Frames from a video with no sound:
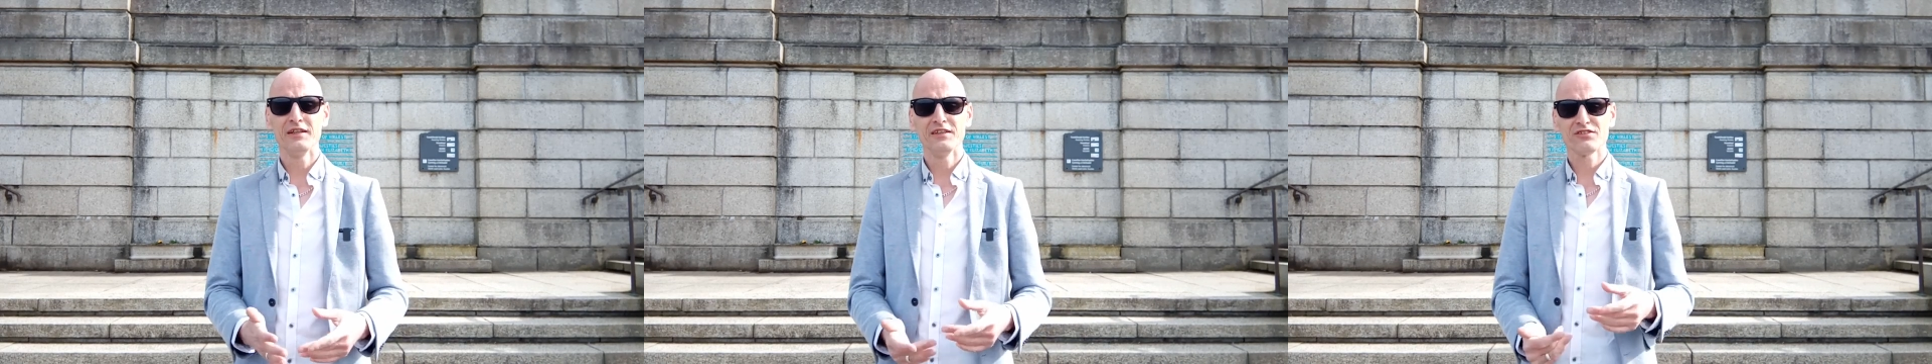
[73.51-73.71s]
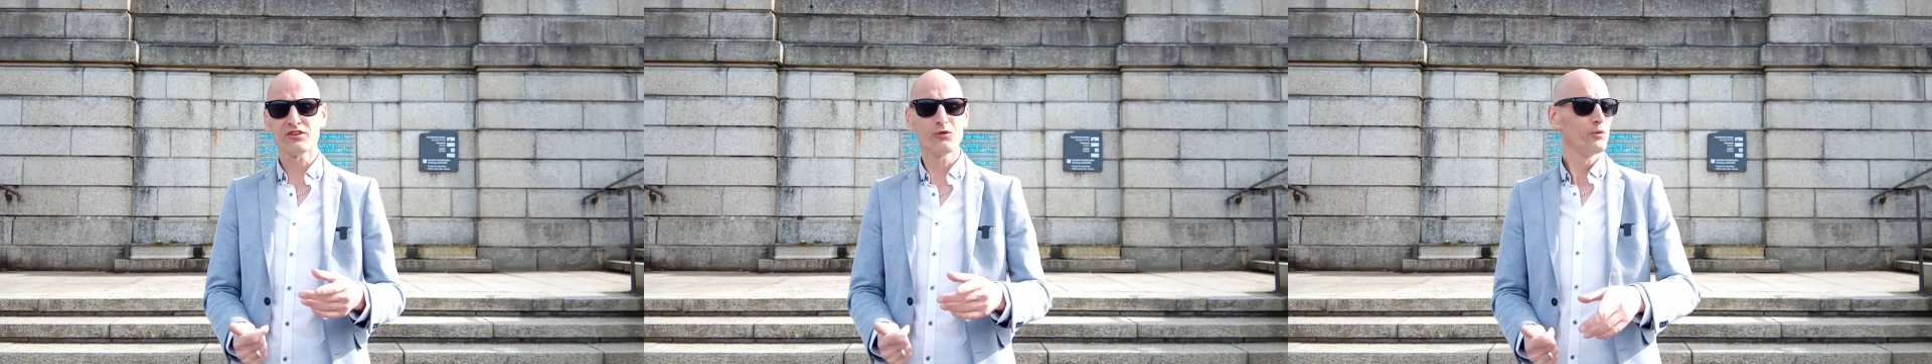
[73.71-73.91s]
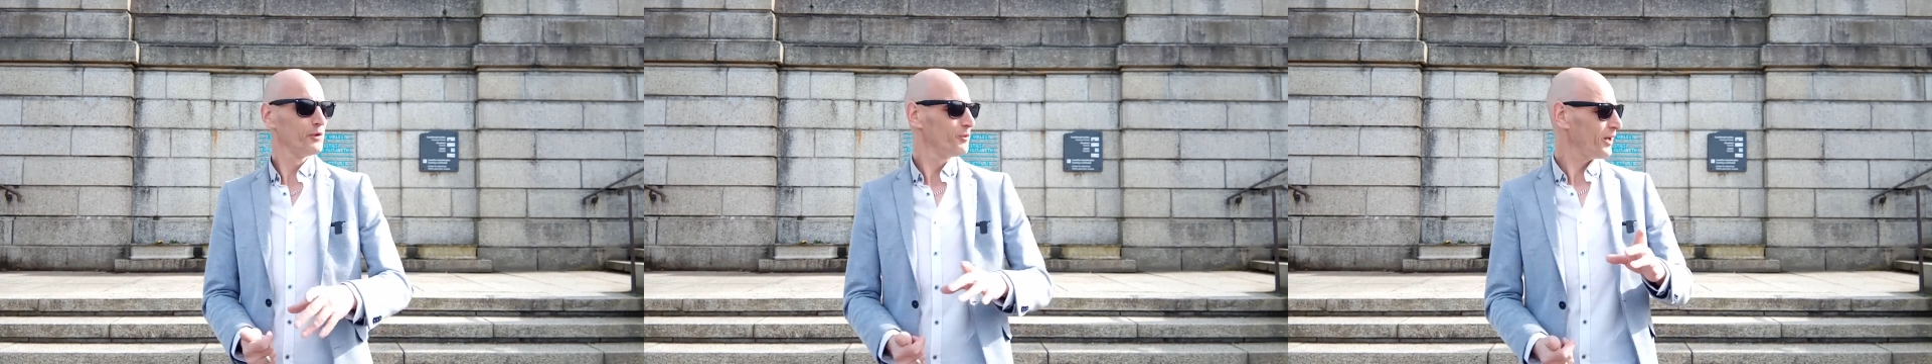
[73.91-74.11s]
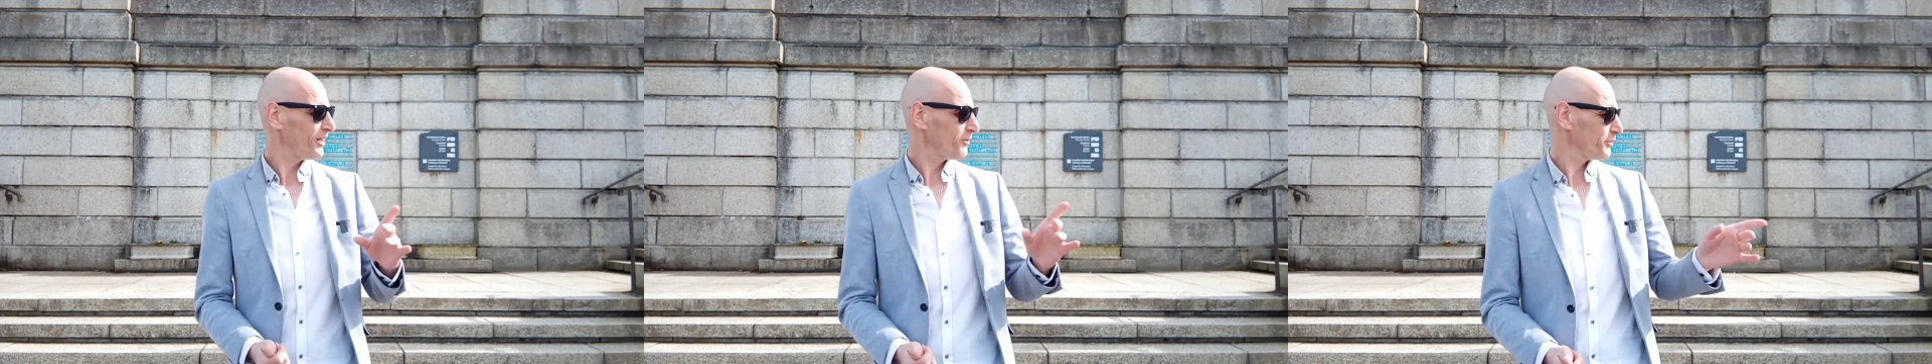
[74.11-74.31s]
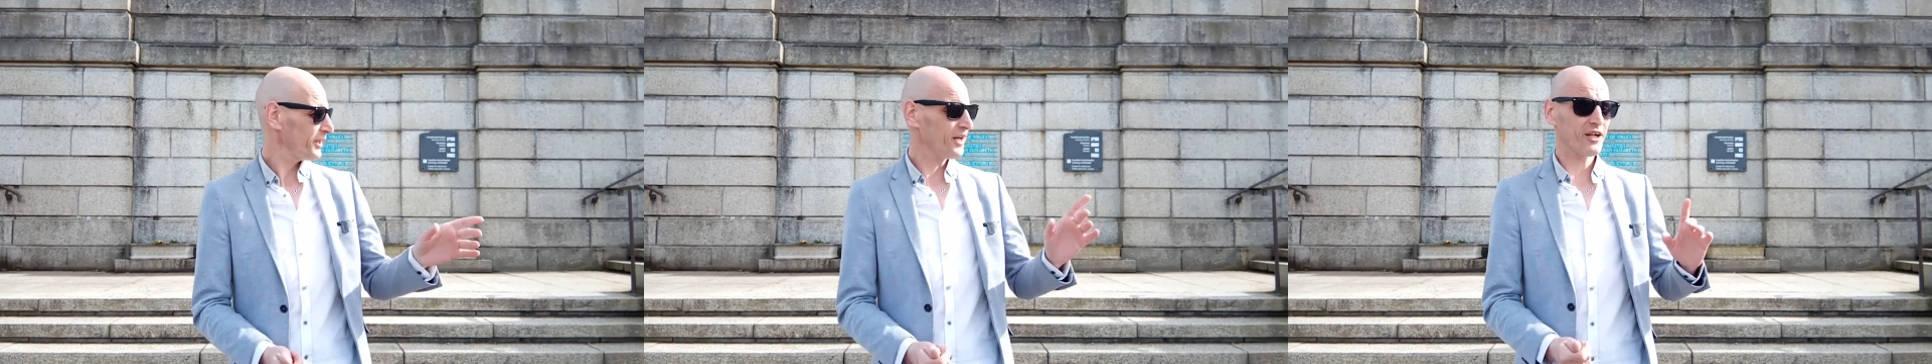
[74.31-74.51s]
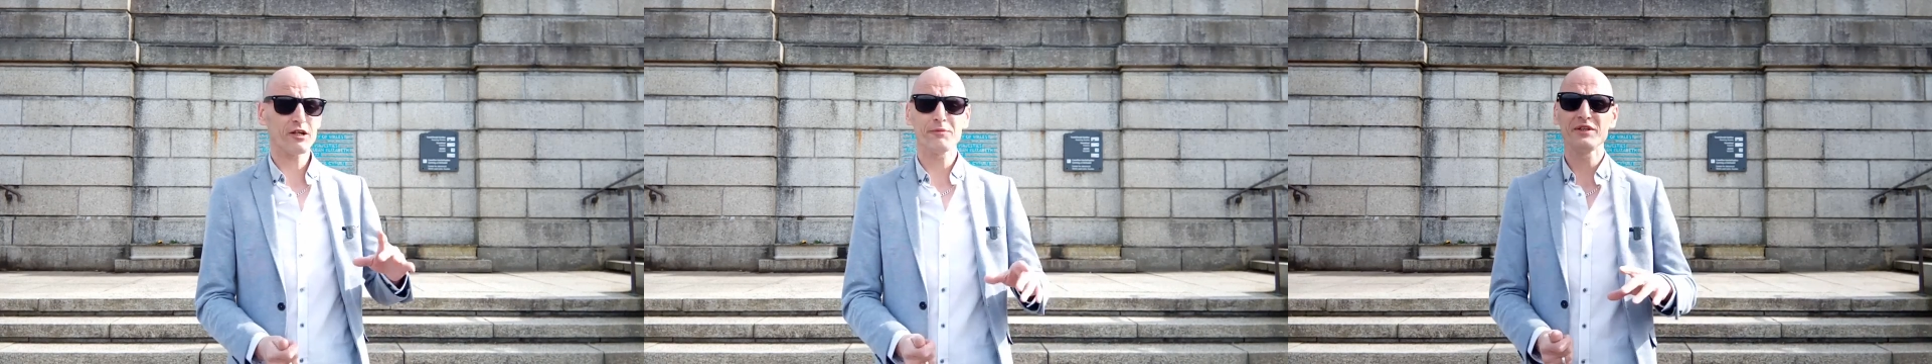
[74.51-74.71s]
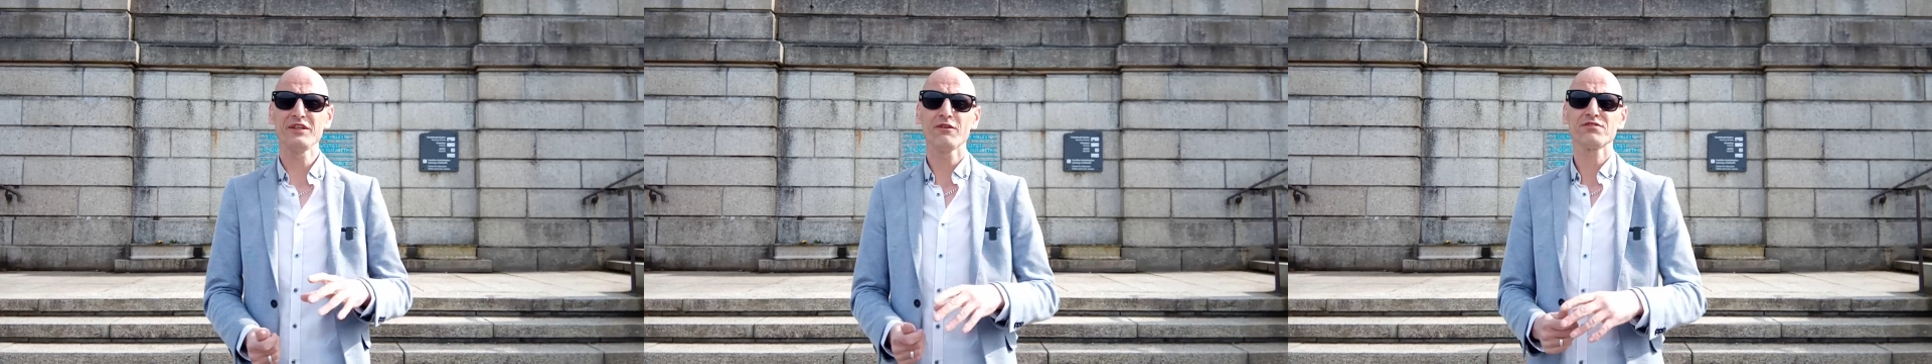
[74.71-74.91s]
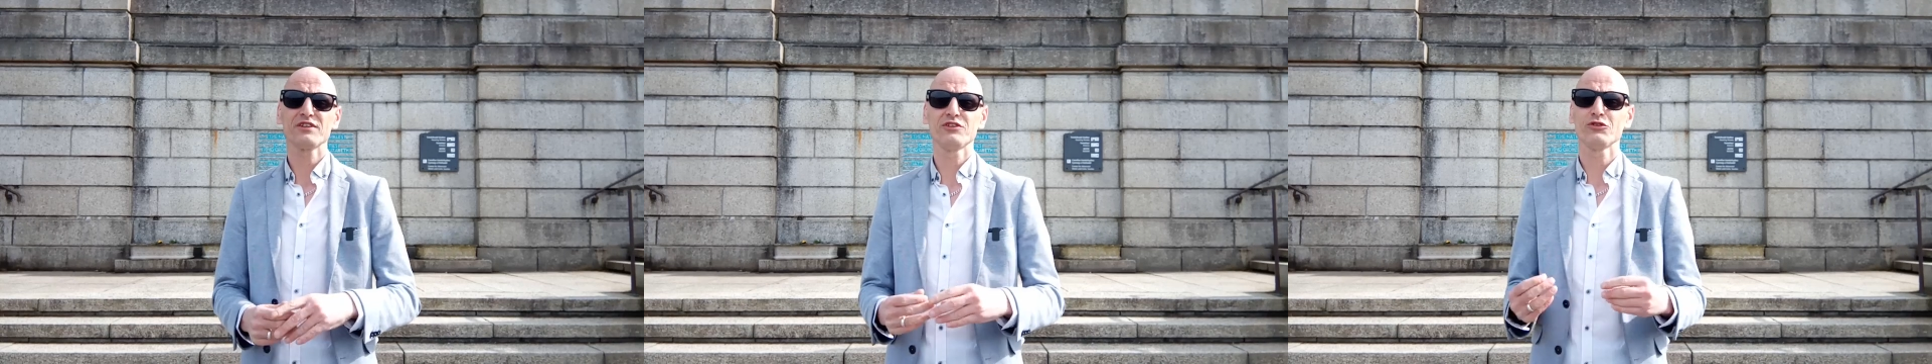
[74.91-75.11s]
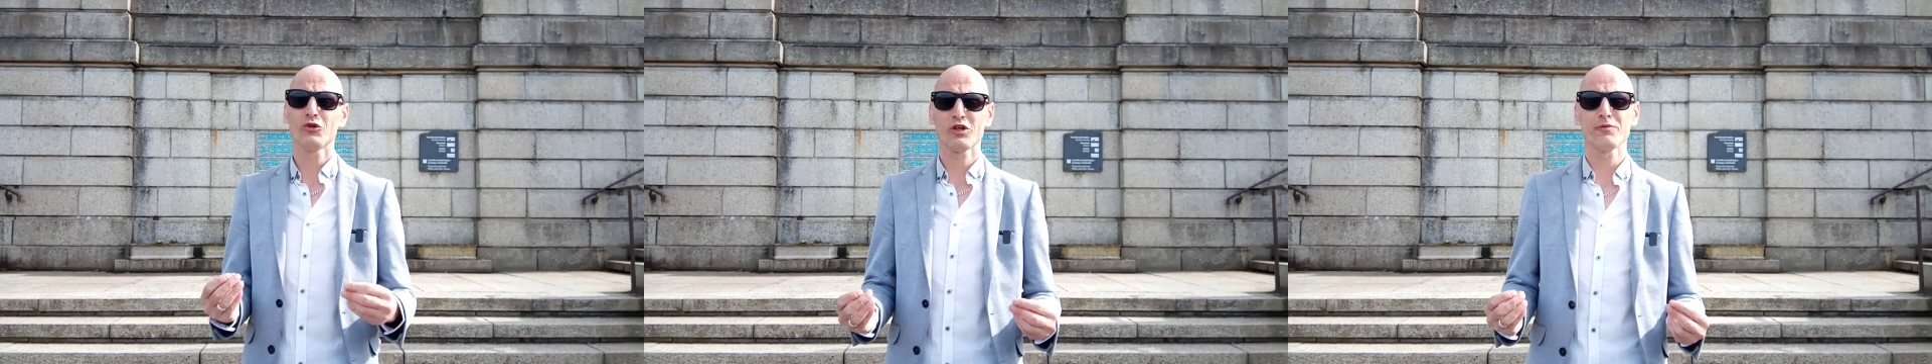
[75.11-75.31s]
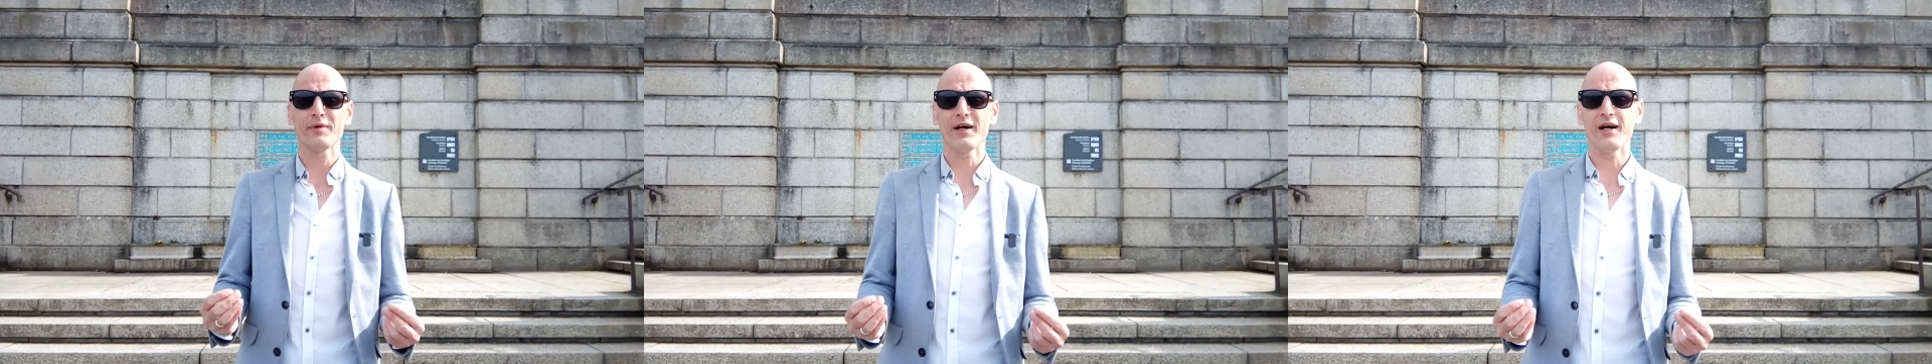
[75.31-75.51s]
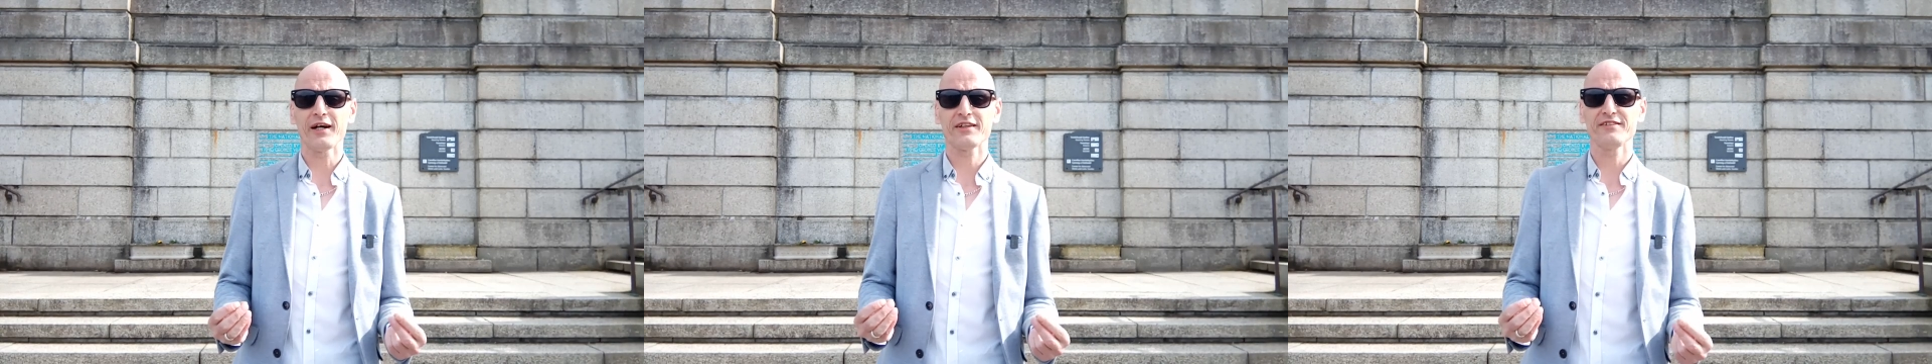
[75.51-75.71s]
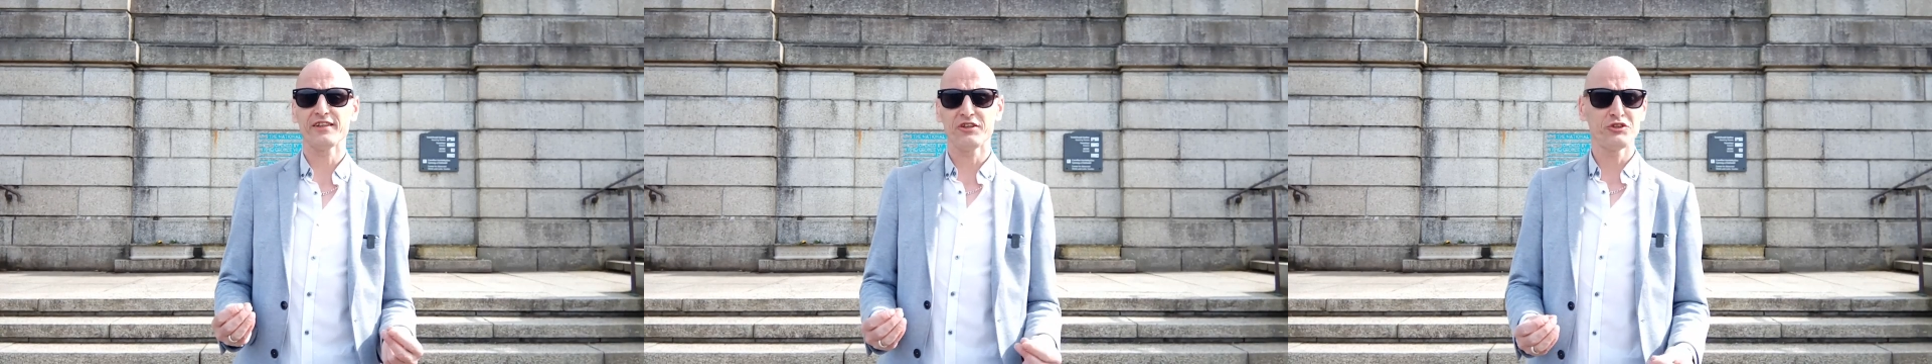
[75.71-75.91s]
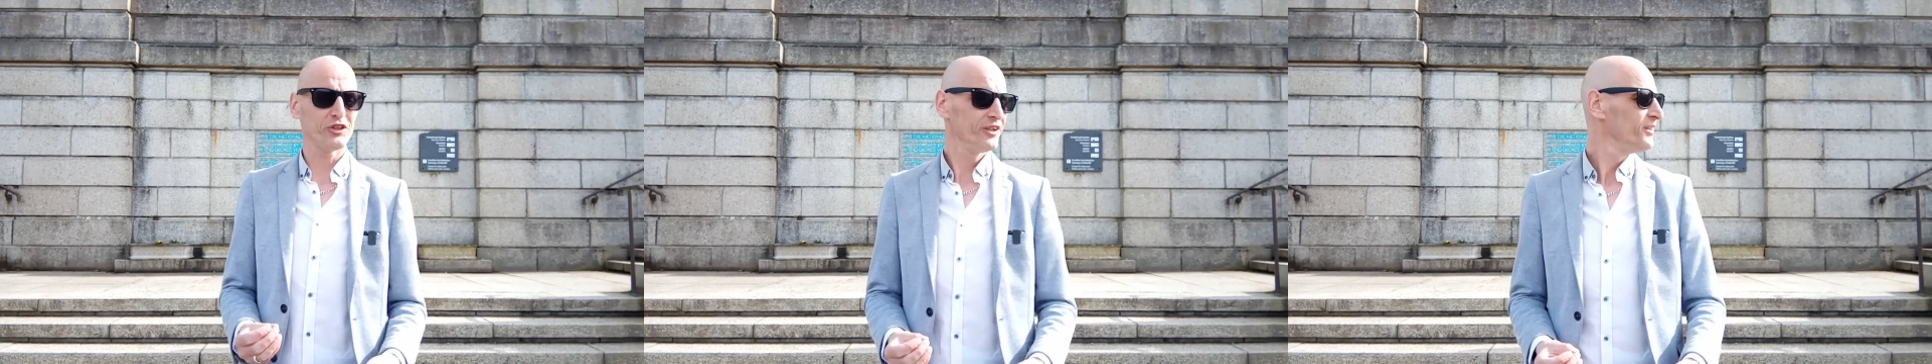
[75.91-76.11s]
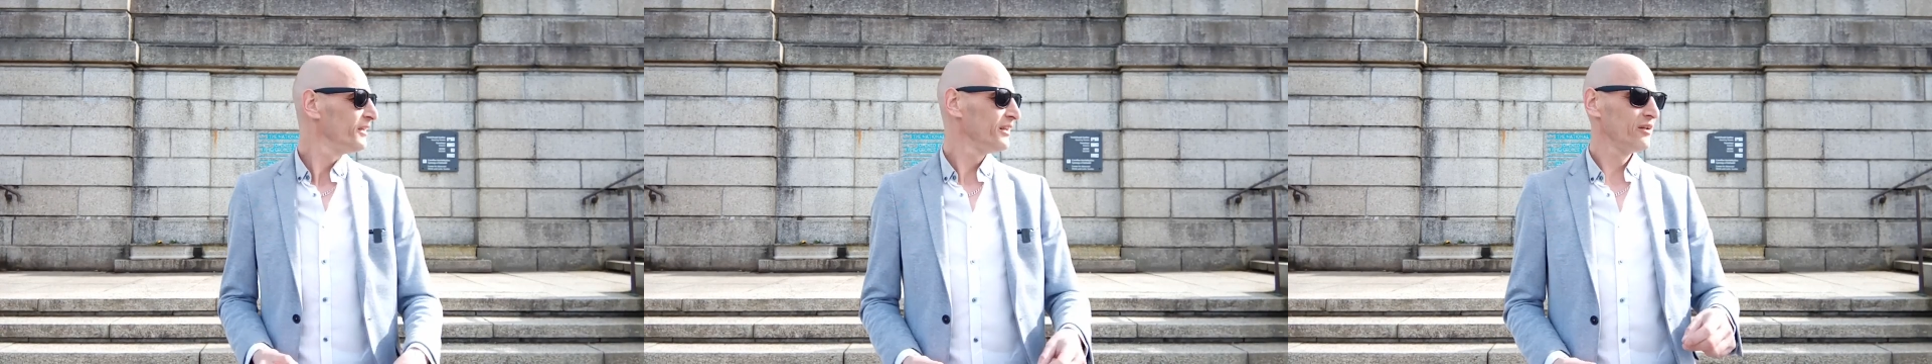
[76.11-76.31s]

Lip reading: So we are going to be obviously talking about architecture.